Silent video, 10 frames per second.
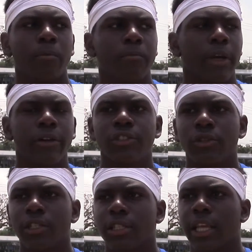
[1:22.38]

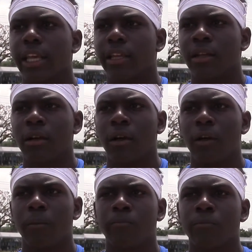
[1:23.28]
Arizona State,
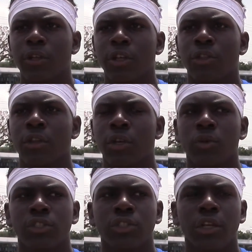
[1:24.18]

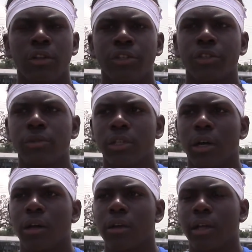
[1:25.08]
Southern
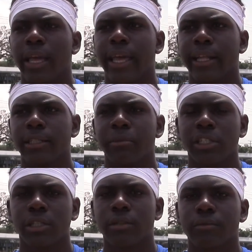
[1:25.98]
Utah, and
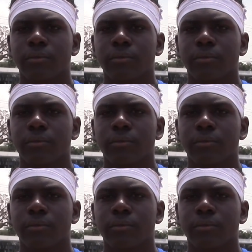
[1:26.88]
Michigan.